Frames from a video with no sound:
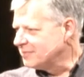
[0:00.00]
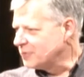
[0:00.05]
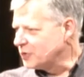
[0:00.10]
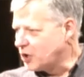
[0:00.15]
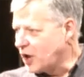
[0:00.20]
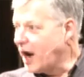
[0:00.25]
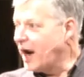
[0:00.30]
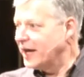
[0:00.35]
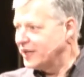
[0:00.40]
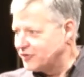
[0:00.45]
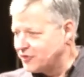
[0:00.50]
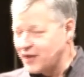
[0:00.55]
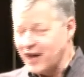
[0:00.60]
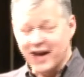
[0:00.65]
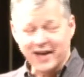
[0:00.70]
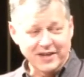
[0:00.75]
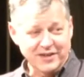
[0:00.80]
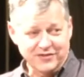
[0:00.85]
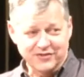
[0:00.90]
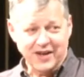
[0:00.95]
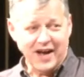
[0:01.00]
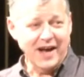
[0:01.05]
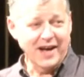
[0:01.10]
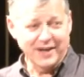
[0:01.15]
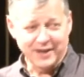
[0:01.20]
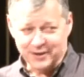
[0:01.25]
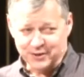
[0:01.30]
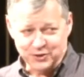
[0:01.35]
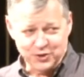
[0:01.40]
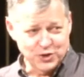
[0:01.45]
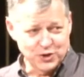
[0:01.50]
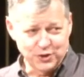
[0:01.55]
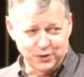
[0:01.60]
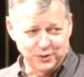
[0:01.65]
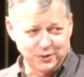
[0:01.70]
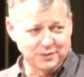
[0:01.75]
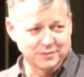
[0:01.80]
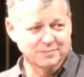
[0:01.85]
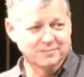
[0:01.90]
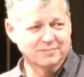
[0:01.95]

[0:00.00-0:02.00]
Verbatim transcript: God's got his eye on you